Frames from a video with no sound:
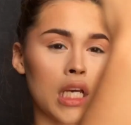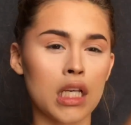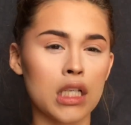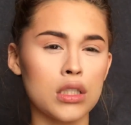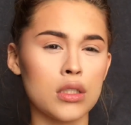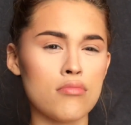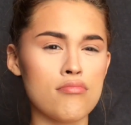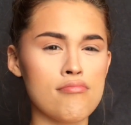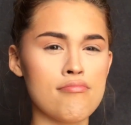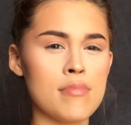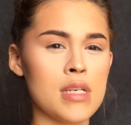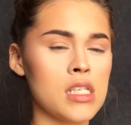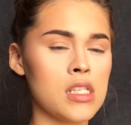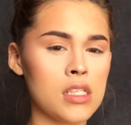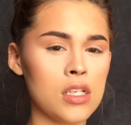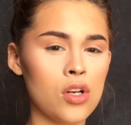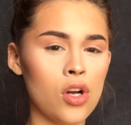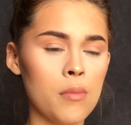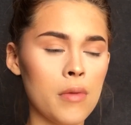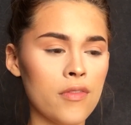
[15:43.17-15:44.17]
like
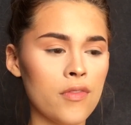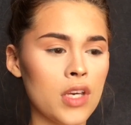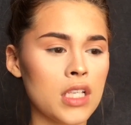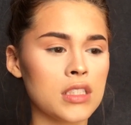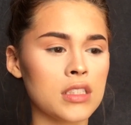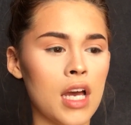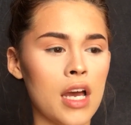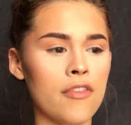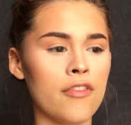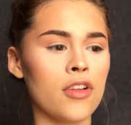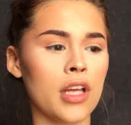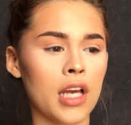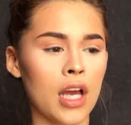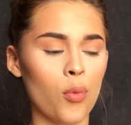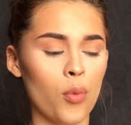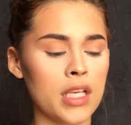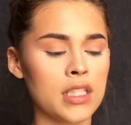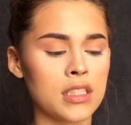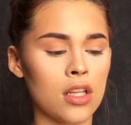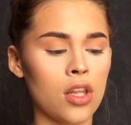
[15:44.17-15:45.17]
mist it on my face, I feel like
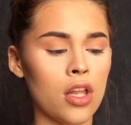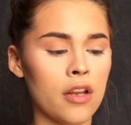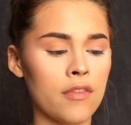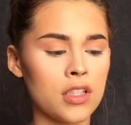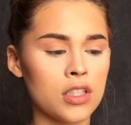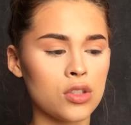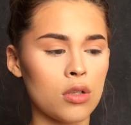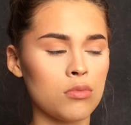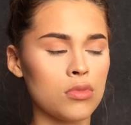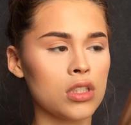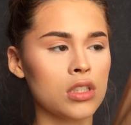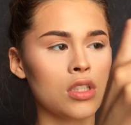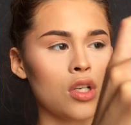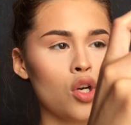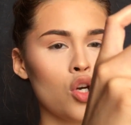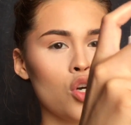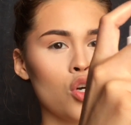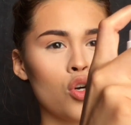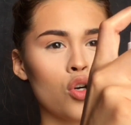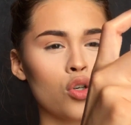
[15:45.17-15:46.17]
I waste a lot of it. So I'm just
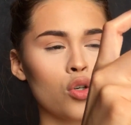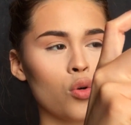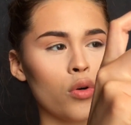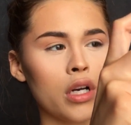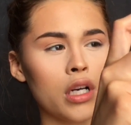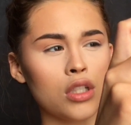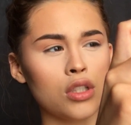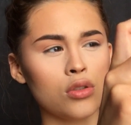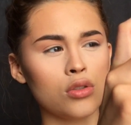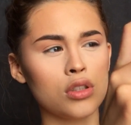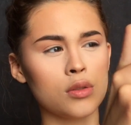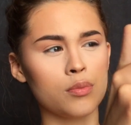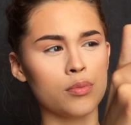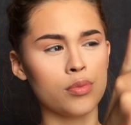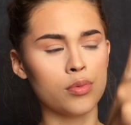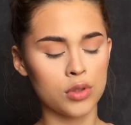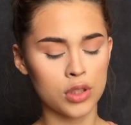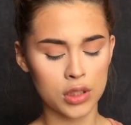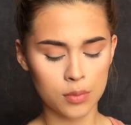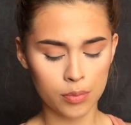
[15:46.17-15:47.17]
going to
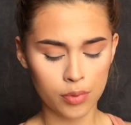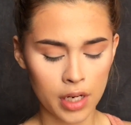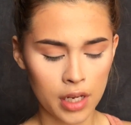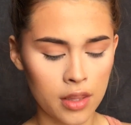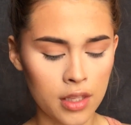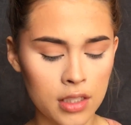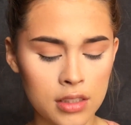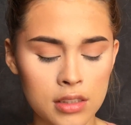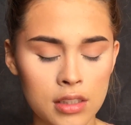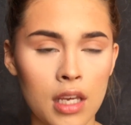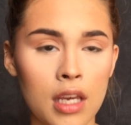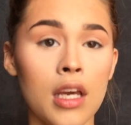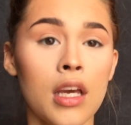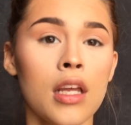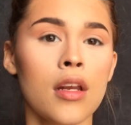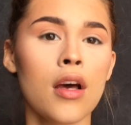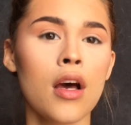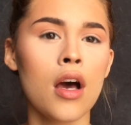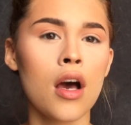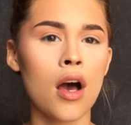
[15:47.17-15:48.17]
spray this
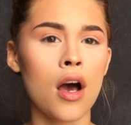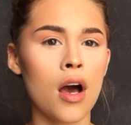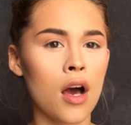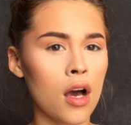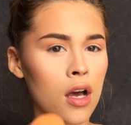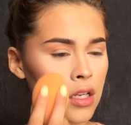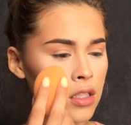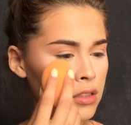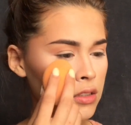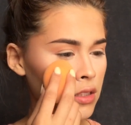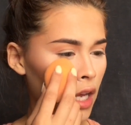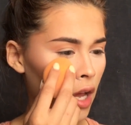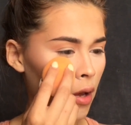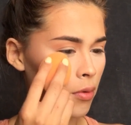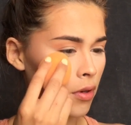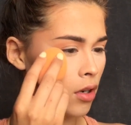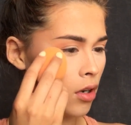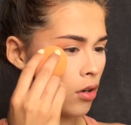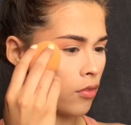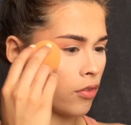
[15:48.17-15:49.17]
and
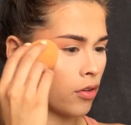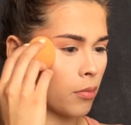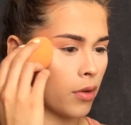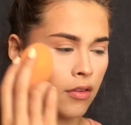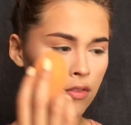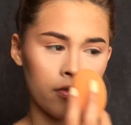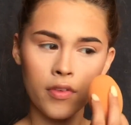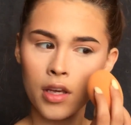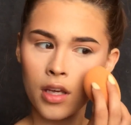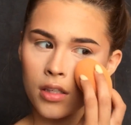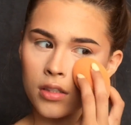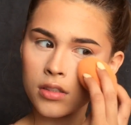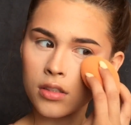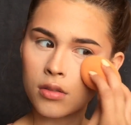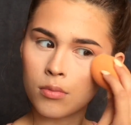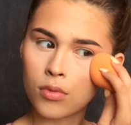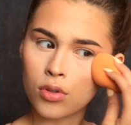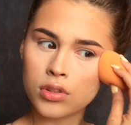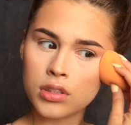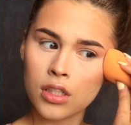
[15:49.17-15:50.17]
dab it over my face.
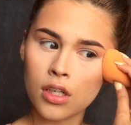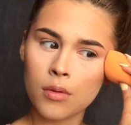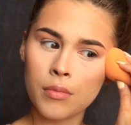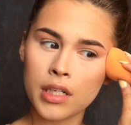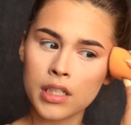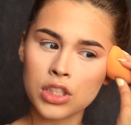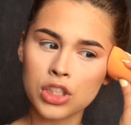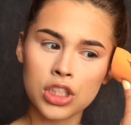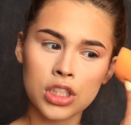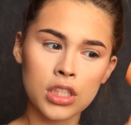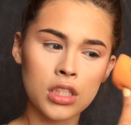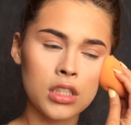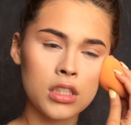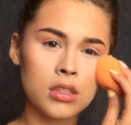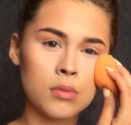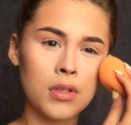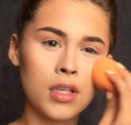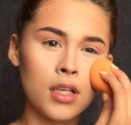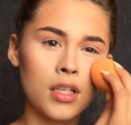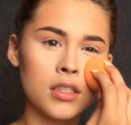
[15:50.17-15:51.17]
Mostly on my
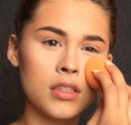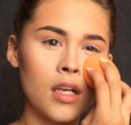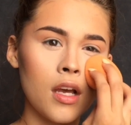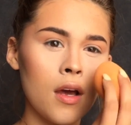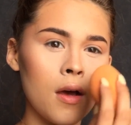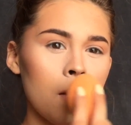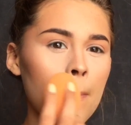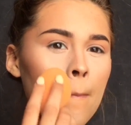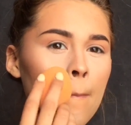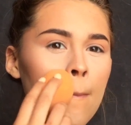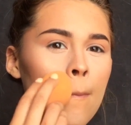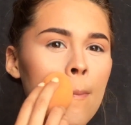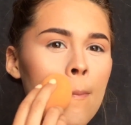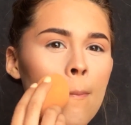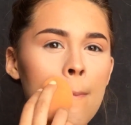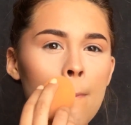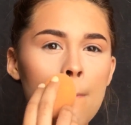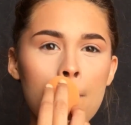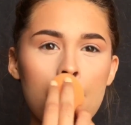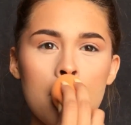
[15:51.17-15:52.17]
cheeks because
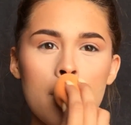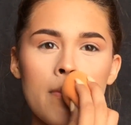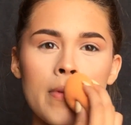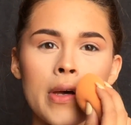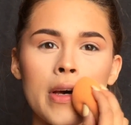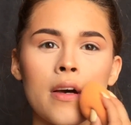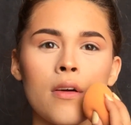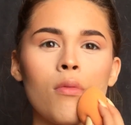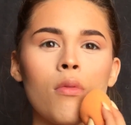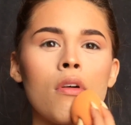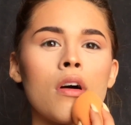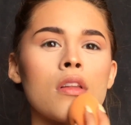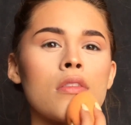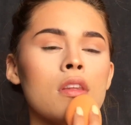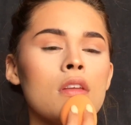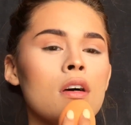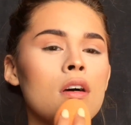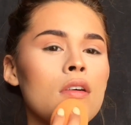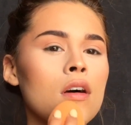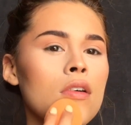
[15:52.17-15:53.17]
I
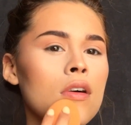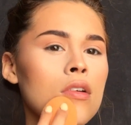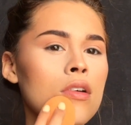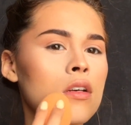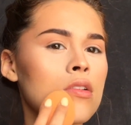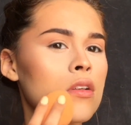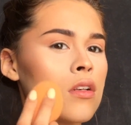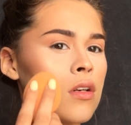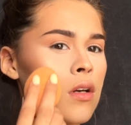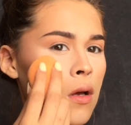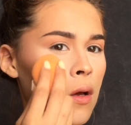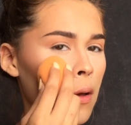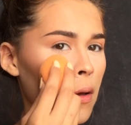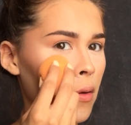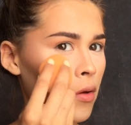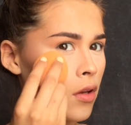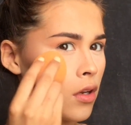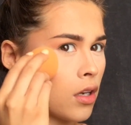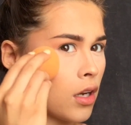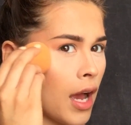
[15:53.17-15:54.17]
want the
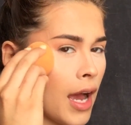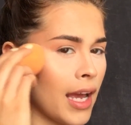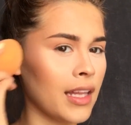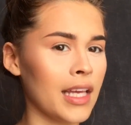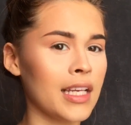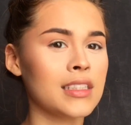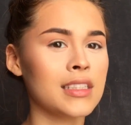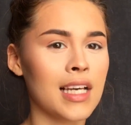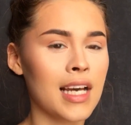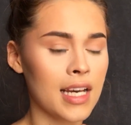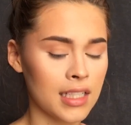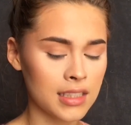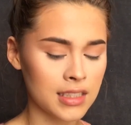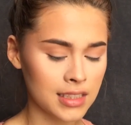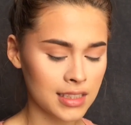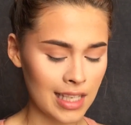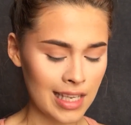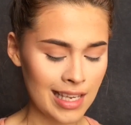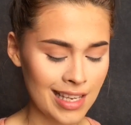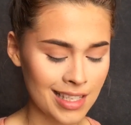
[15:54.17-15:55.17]
highlight to kind of
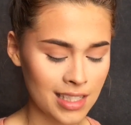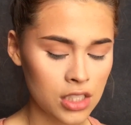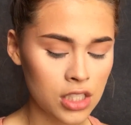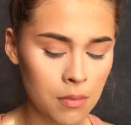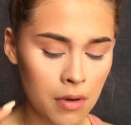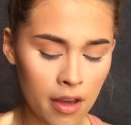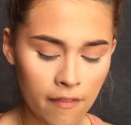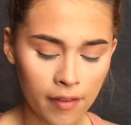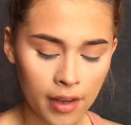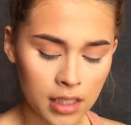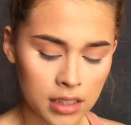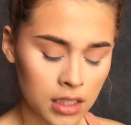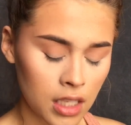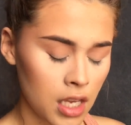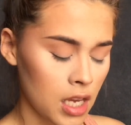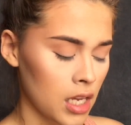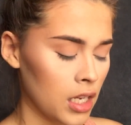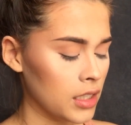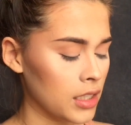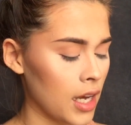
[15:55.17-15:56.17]
sink into my face,
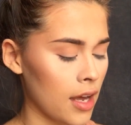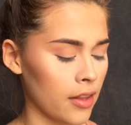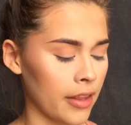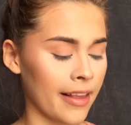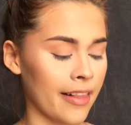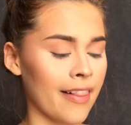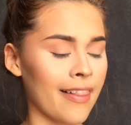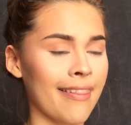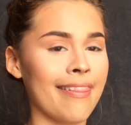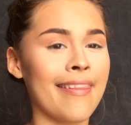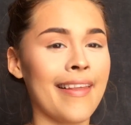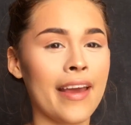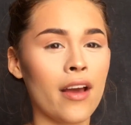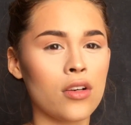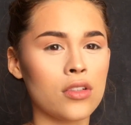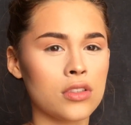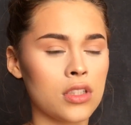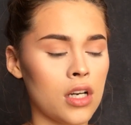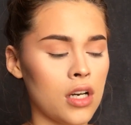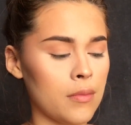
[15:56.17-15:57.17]
not like lay
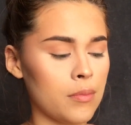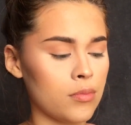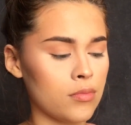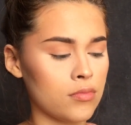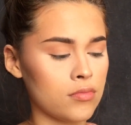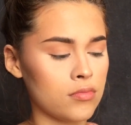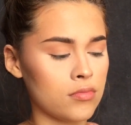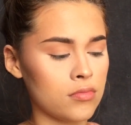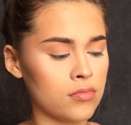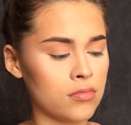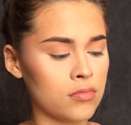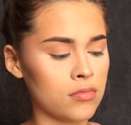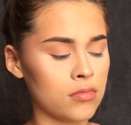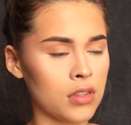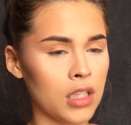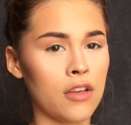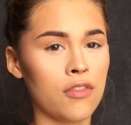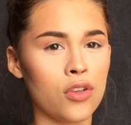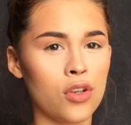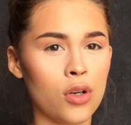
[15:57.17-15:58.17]
on top,
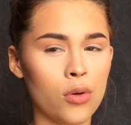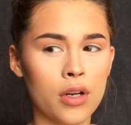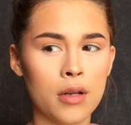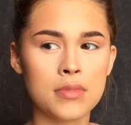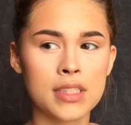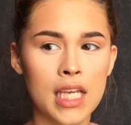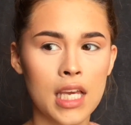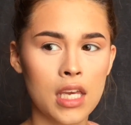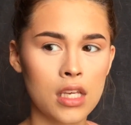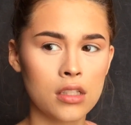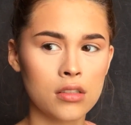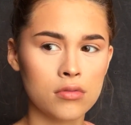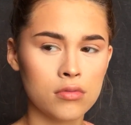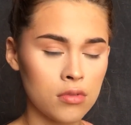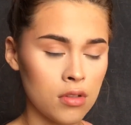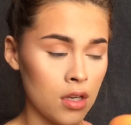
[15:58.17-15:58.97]
if you know what I'm saying.